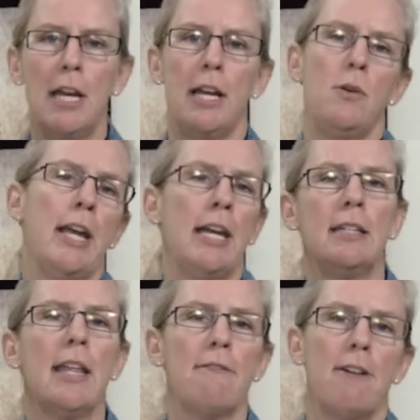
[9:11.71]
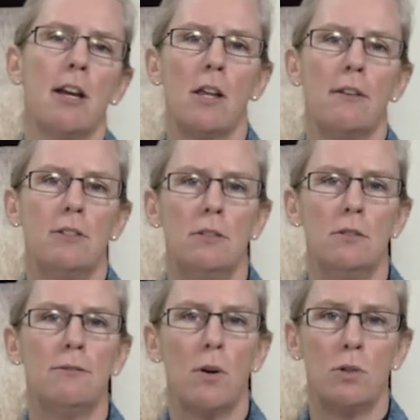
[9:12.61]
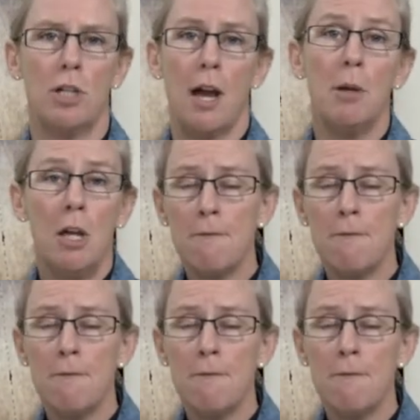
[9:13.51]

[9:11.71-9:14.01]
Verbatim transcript: and you handed that file off to Photoshop.